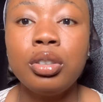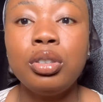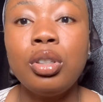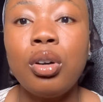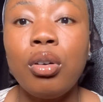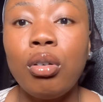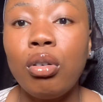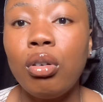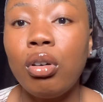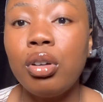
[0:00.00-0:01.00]
your
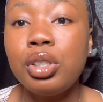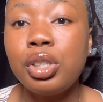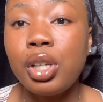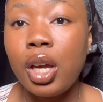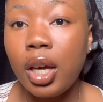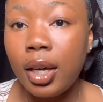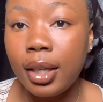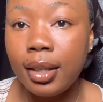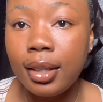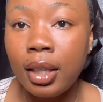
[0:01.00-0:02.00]

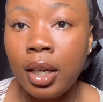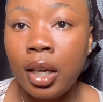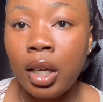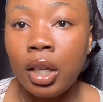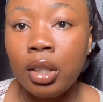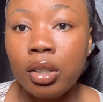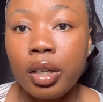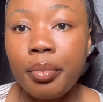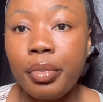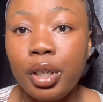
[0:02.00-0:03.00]
chain, you
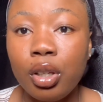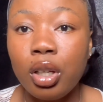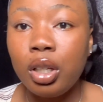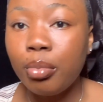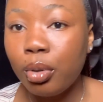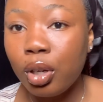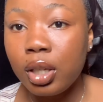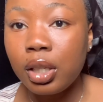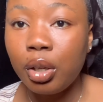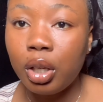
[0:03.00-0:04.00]
can bring your lip
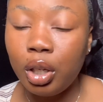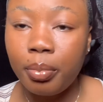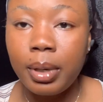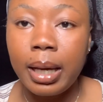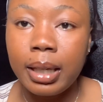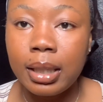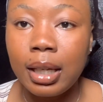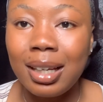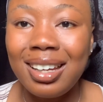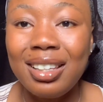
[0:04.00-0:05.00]
gloss and your lip
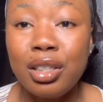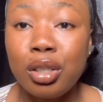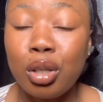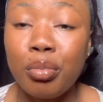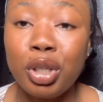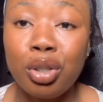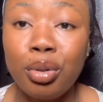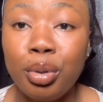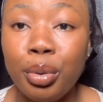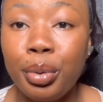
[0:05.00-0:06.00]
liner, anything that'll make you
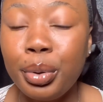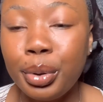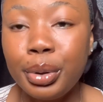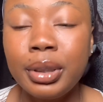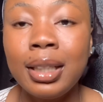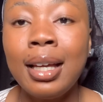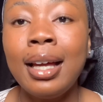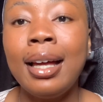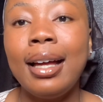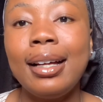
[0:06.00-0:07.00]
look good.
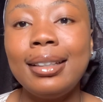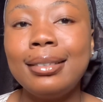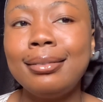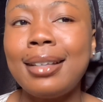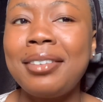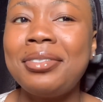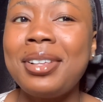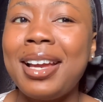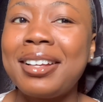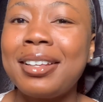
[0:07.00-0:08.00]
And I feel
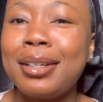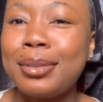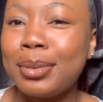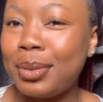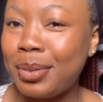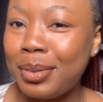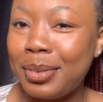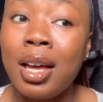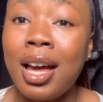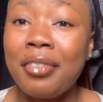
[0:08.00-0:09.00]
like that's
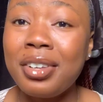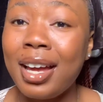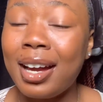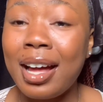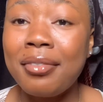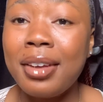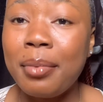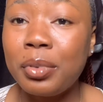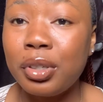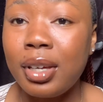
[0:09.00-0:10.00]
all. I feel like I've
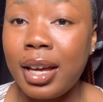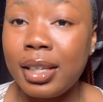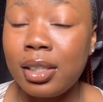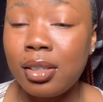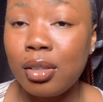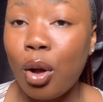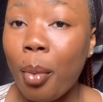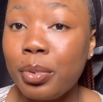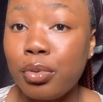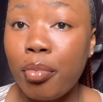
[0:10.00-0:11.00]
helped you guys
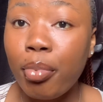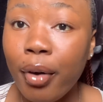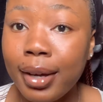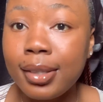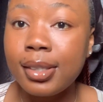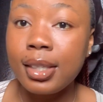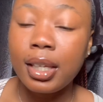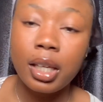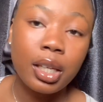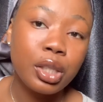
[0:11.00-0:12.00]
up to a point in
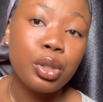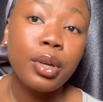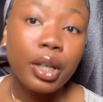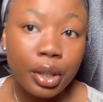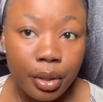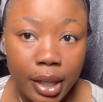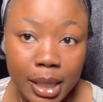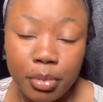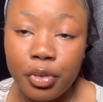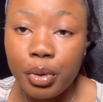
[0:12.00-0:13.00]
case you're
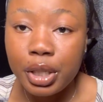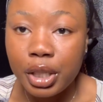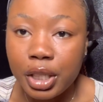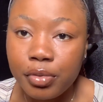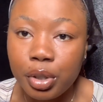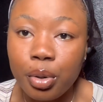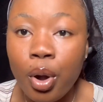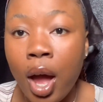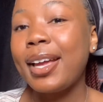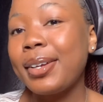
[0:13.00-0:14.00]
clueless before watching this video.
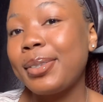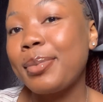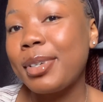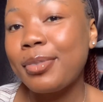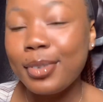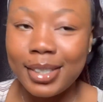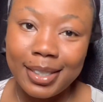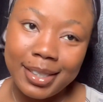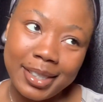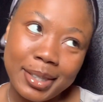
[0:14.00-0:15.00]
Thank you so much for watching
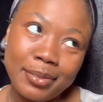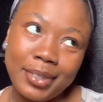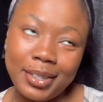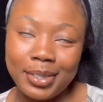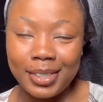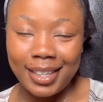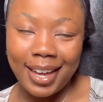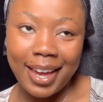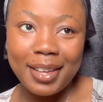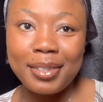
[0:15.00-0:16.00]
this video to the
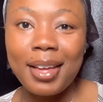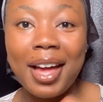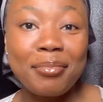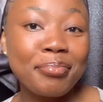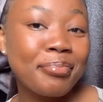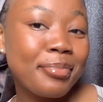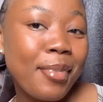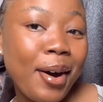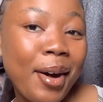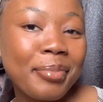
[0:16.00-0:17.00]
end. I'm
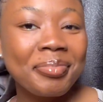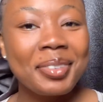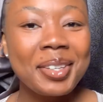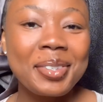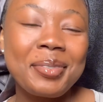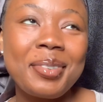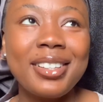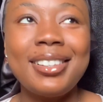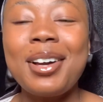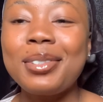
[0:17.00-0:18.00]
four to
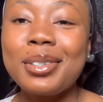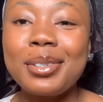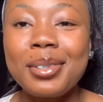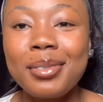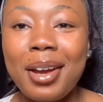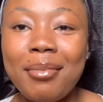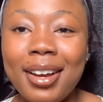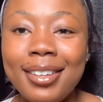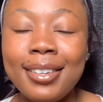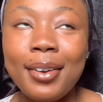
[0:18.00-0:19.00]
one thousand
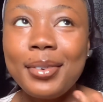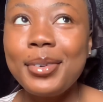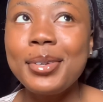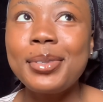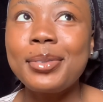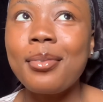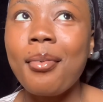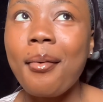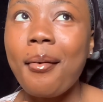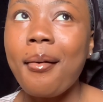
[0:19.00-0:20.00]
subscribers, road to
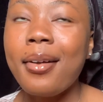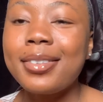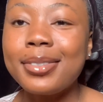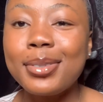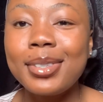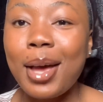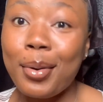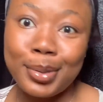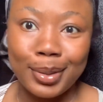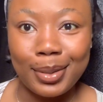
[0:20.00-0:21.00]
two
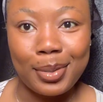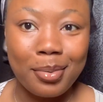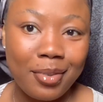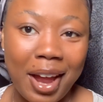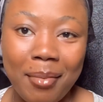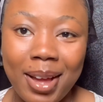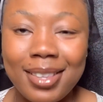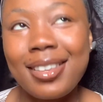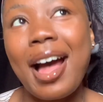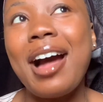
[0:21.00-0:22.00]
thousand
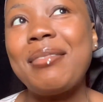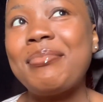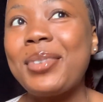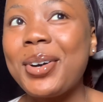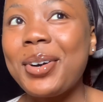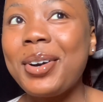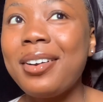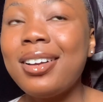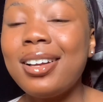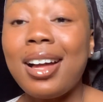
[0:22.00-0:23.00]
subscribers and more.
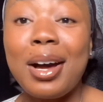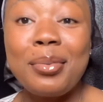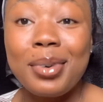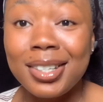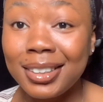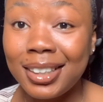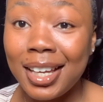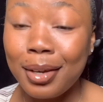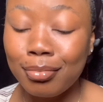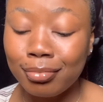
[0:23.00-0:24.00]
And one day,